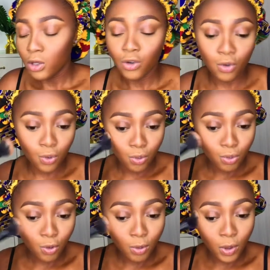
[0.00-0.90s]
You know,
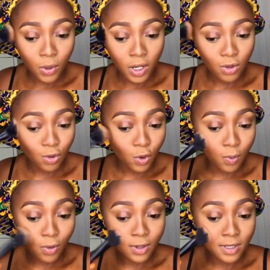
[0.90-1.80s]
nobody wanted to
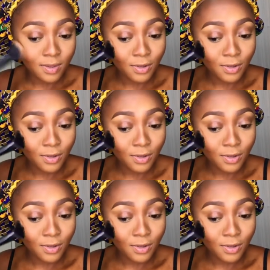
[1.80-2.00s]
support,